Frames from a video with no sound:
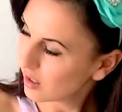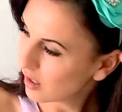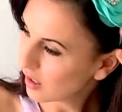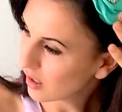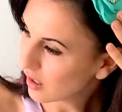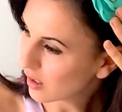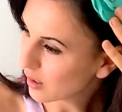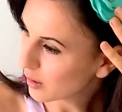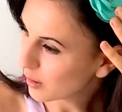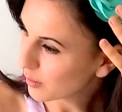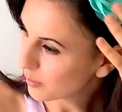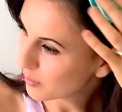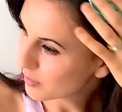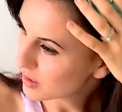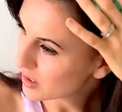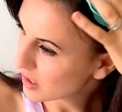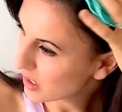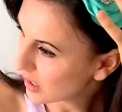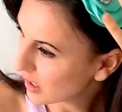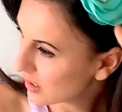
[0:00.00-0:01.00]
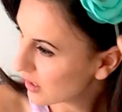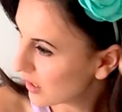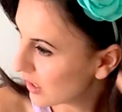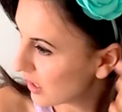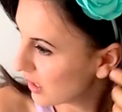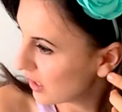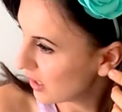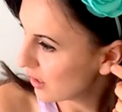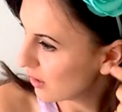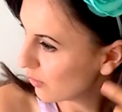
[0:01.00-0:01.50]
to get
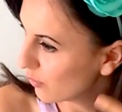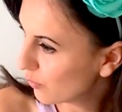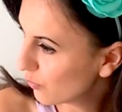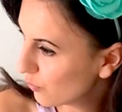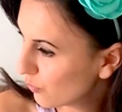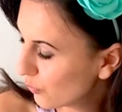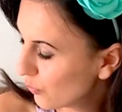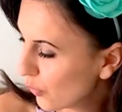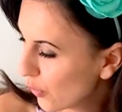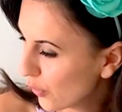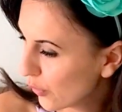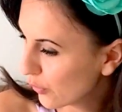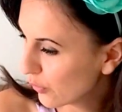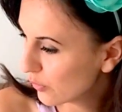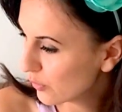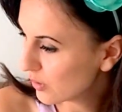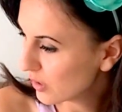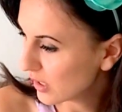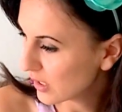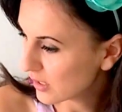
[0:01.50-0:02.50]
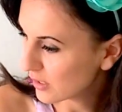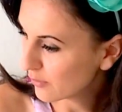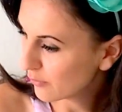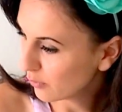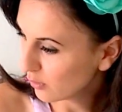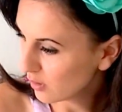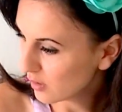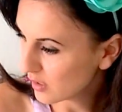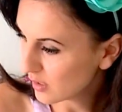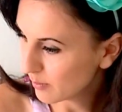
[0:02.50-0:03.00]
a rose as
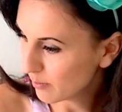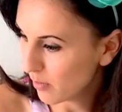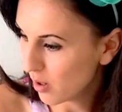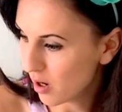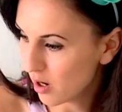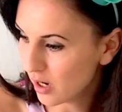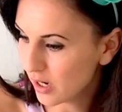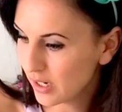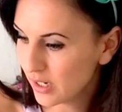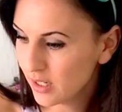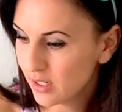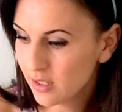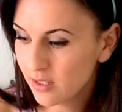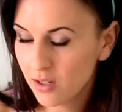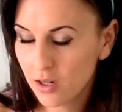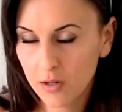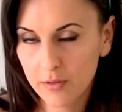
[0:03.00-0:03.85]
full as mine.